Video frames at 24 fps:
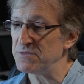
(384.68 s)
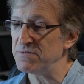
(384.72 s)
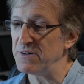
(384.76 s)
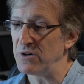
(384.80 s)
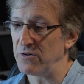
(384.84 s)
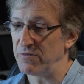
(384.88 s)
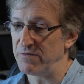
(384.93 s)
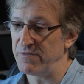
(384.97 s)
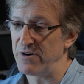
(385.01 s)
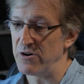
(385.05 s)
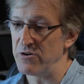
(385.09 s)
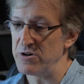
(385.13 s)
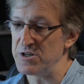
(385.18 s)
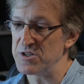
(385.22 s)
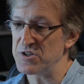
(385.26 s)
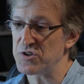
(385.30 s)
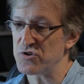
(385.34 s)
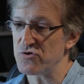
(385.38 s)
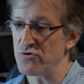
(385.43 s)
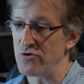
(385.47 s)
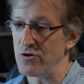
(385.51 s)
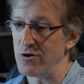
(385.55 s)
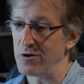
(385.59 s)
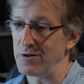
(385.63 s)
felt very
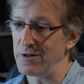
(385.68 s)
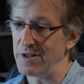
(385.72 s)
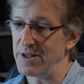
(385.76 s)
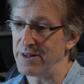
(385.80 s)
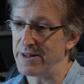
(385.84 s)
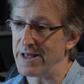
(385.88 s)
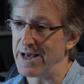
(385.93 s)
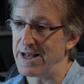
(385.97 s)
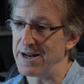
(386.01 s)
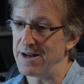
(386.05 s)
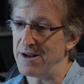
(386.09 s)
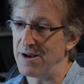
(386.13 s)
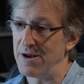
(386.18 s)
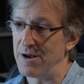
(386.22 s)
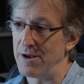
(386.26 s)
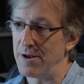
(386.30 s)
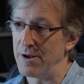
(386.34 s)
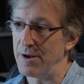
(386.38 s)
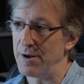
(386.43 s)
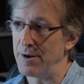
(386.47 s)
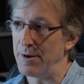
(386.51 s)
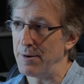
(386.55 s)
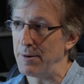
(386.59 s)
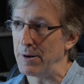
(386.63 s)
strongly that
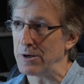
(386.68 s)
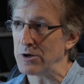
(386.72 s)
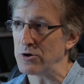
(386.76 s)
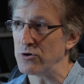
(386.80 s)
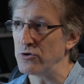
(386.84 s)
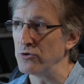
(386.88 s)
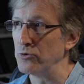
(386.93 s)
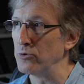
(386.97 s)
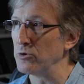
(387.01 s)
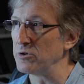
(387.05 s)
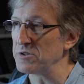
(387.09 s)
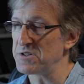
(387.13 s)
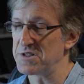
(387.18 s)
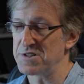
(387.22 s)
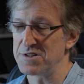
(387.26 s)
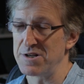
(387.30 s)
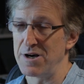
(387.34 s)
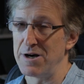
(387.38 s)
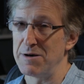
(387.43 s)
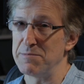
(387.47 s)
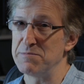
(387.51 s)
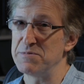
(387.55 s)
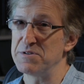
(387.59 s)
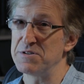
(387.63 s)
dual
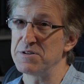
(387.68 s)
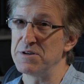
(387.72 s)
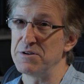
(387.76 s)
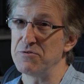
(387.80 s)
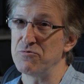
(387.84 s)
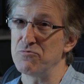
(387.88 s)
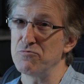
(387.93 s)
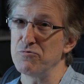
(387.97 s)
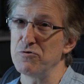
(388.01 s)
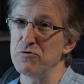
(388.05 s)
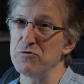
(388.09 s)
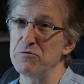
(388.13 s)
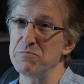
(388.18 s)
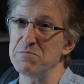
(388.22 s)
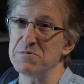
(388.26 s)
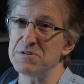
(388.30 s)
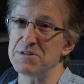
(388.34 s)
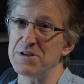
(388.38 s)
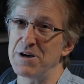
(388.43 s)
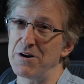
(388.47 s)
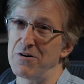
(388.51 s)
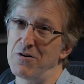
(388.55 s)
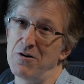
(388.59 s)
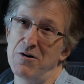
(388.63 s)
subs in rooms
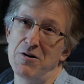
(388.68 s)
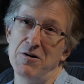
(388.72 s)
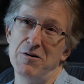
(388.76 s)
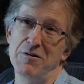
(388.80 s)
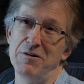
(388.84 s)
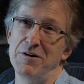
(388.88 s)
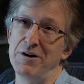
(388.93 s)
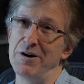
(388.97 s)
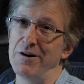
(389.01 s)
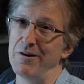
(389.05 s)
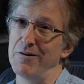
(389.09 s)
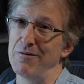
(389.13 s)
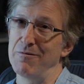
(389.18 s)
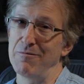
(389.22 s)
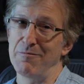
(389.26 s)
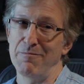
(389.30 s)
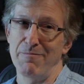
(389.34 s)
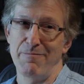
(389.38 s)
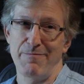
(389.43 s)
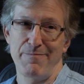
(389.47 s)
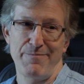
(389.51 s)
that are,